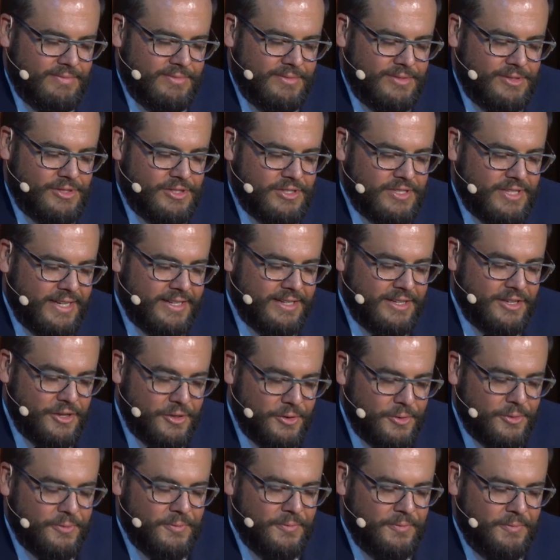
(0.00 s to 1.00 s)
she's had
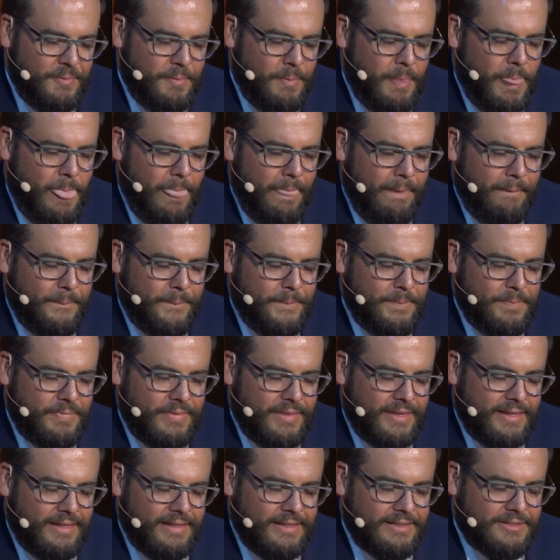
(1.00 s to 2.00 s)
you.
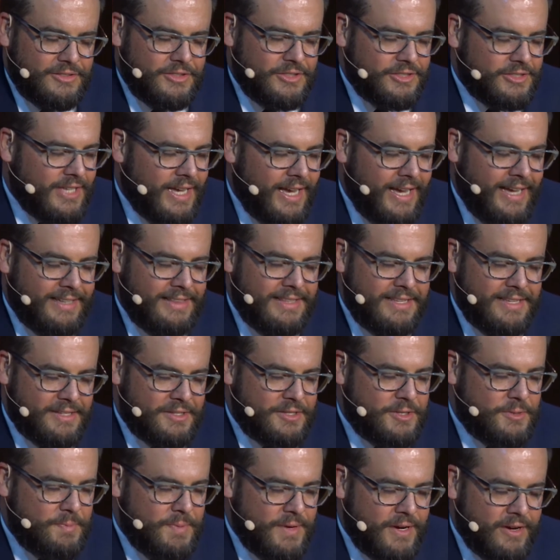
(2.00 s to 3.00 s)
Amen. She's had the
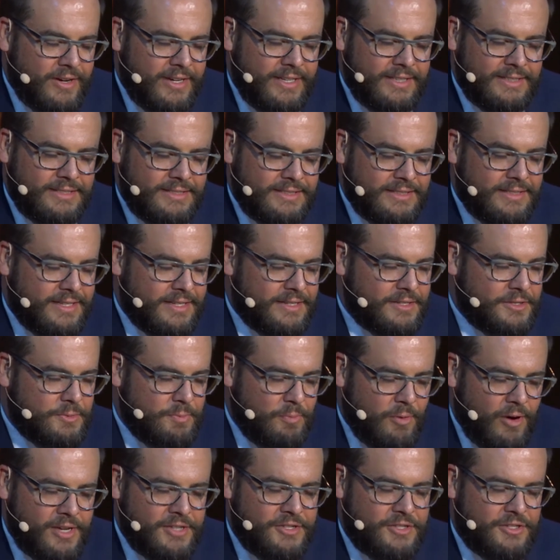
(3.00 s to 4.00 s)
experience and the
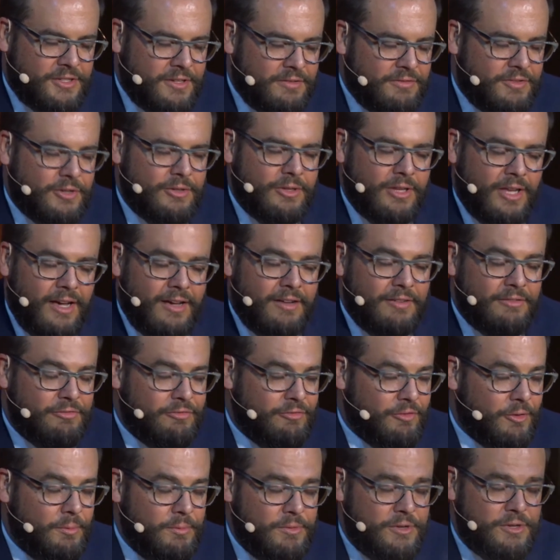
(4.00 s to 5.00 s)
expression of your love
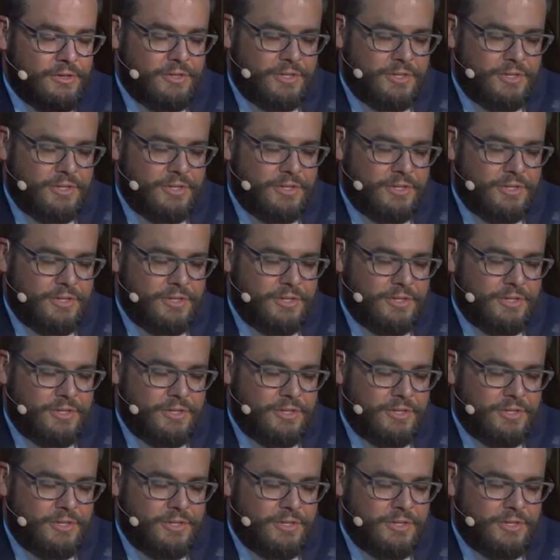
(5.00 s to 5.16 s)
from your